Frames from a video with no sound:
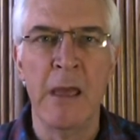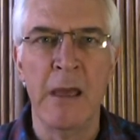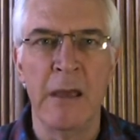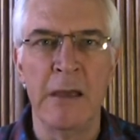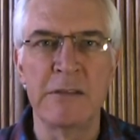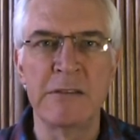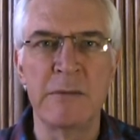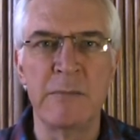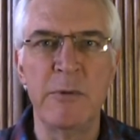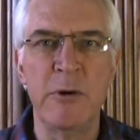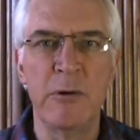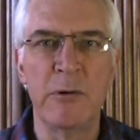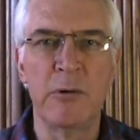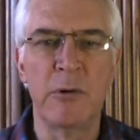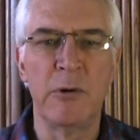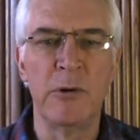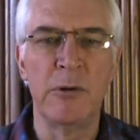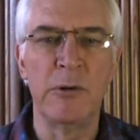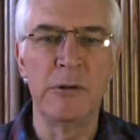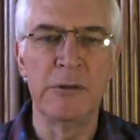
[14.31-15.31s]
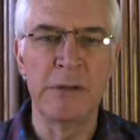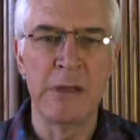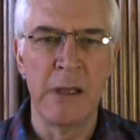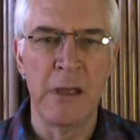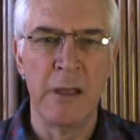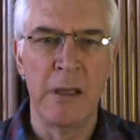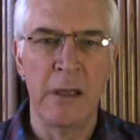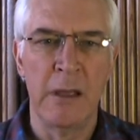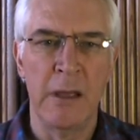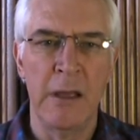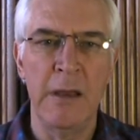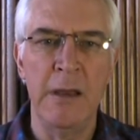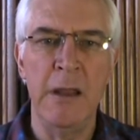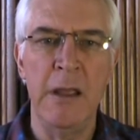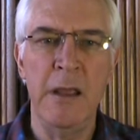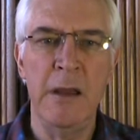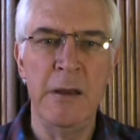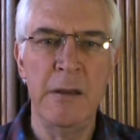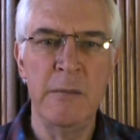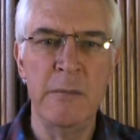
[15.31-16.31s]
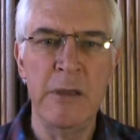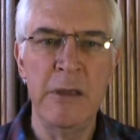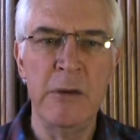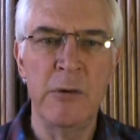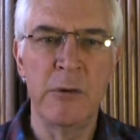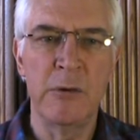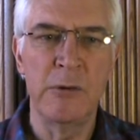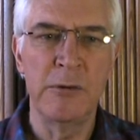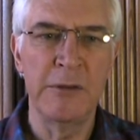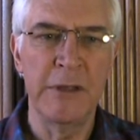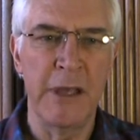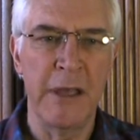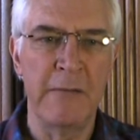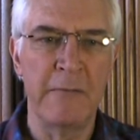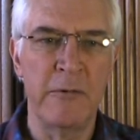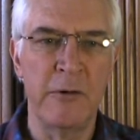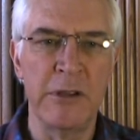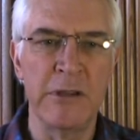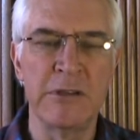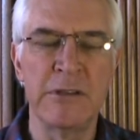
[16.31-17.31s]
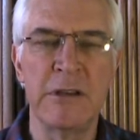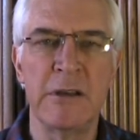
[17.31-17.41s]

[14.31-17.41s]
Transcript: It's a book called An Enemy Called Average.